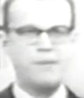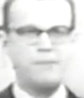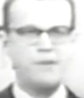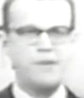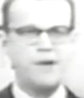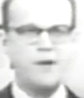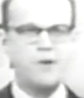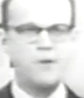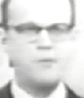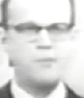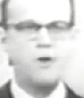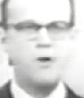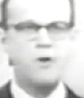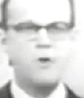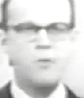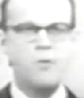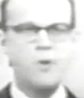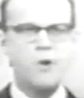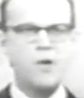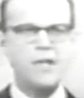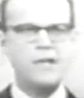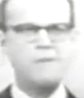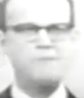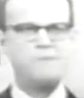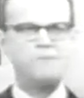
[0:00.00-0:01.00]
matter, tomorrow
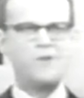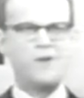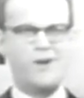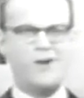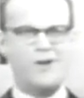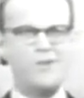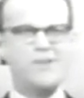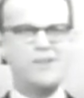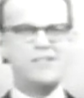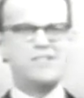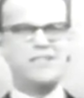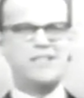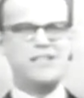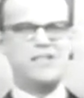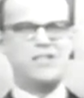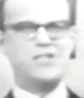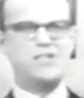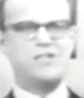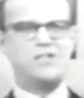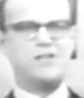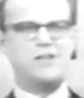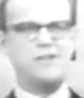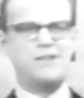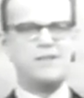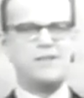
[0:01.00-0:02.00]
morning on this
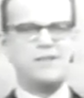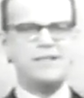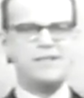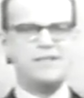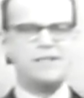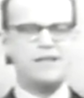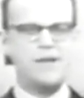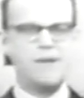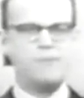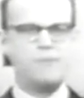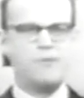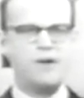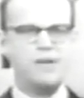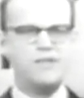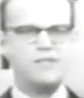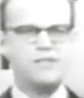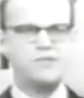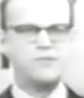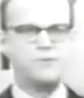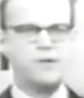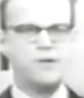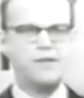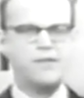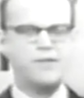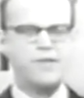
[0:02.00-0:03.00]
station on the Daytime Price is
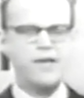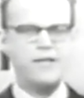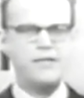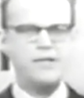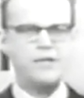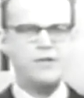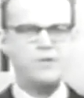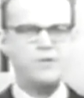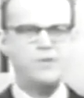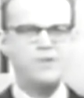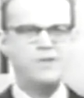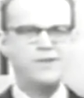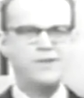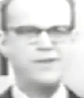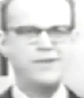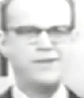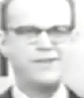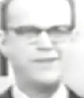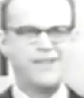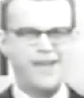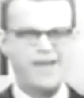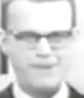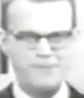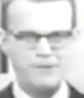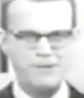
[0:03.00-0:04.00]
Right. Thank you,
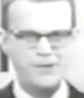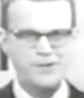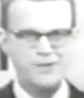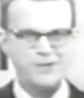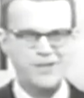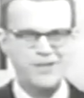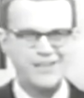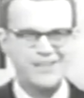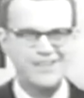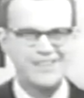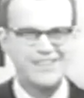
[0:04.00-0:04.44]
and Happy New Year.